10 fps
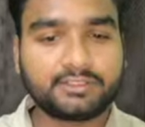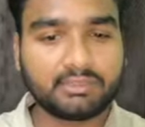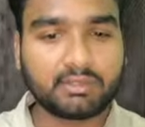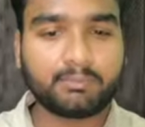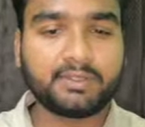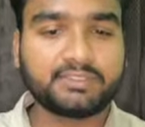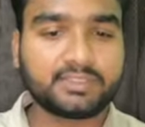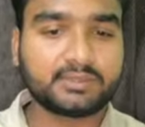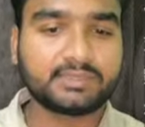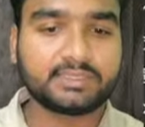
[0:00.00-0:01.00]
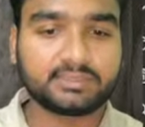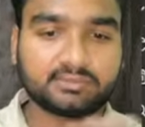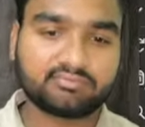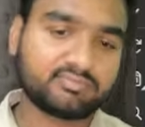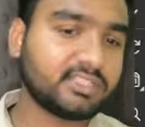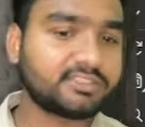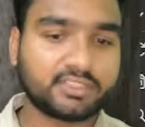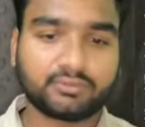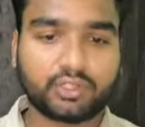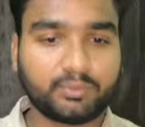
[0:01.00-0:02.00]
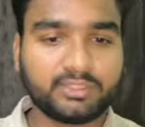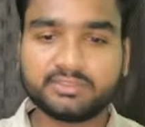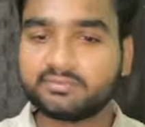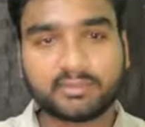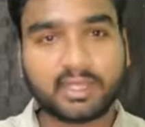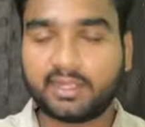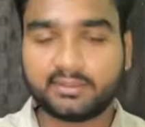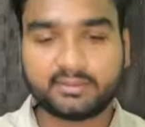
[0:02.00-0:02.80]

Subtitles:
development servers, test environment, and